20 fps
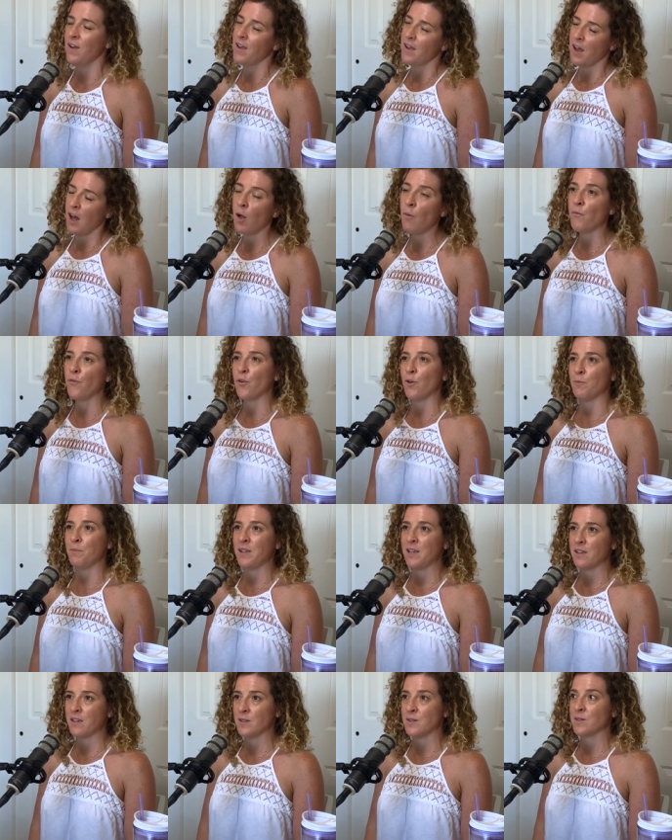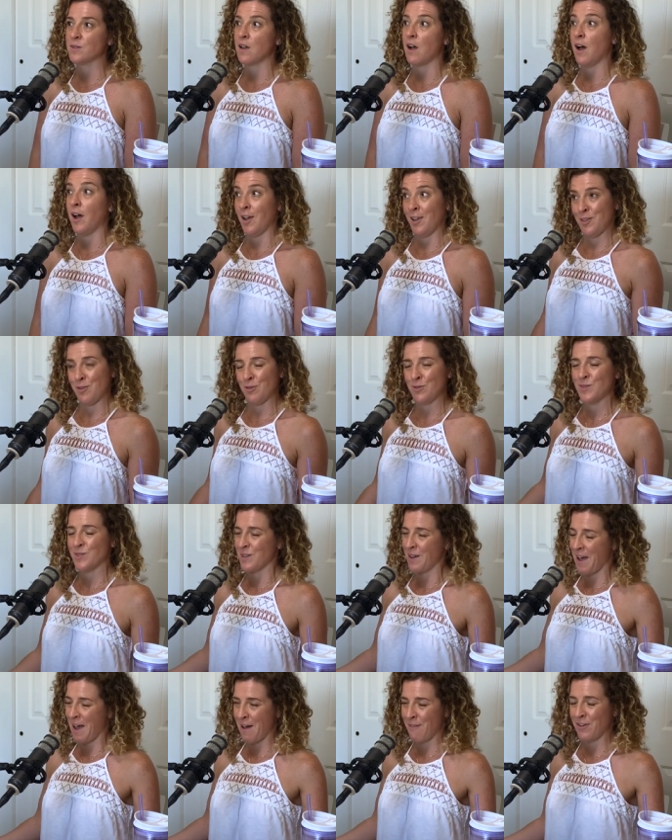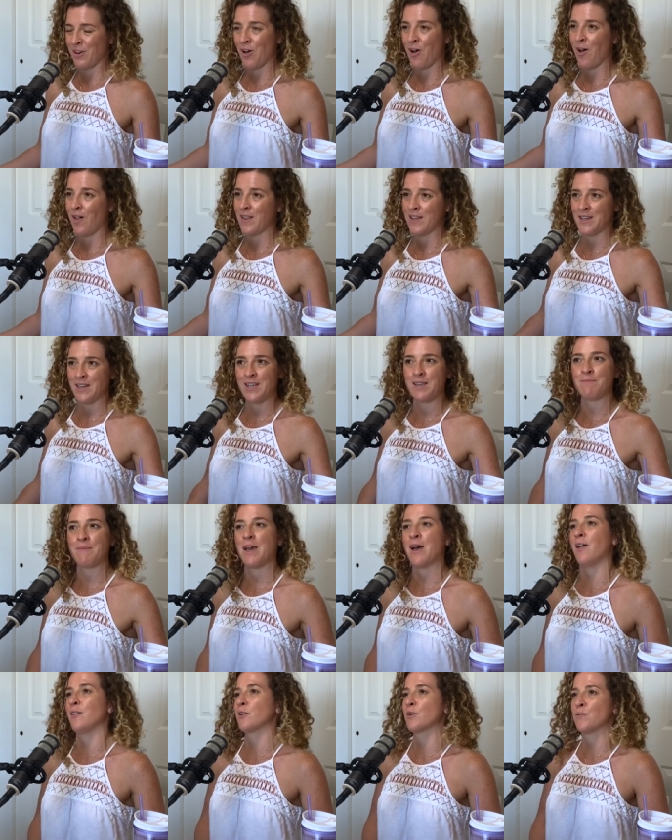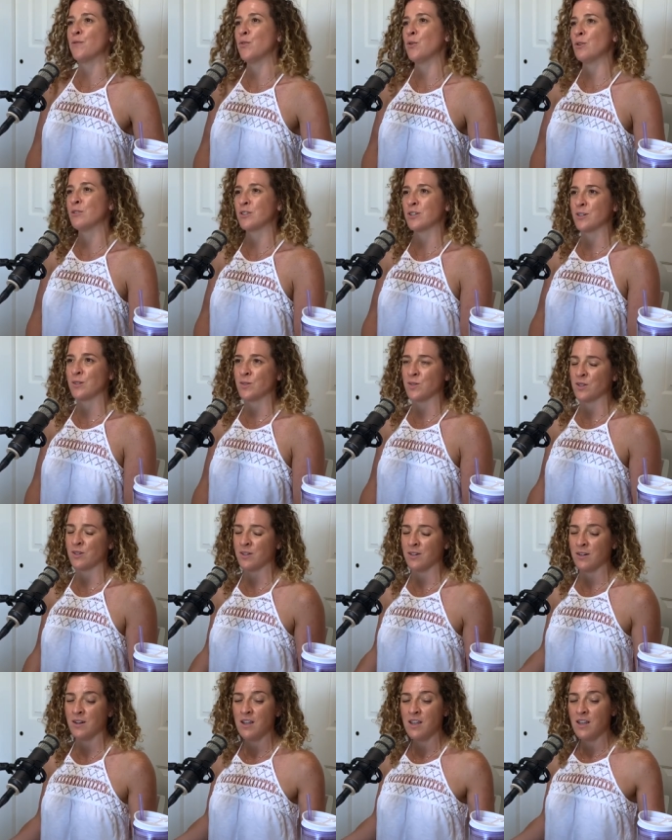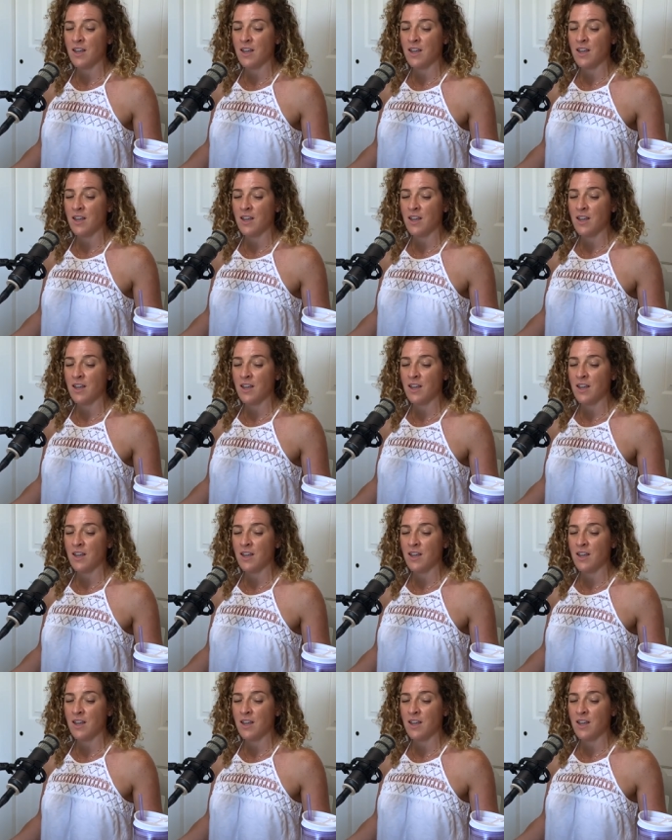helpful because I used to have it all in email or folders or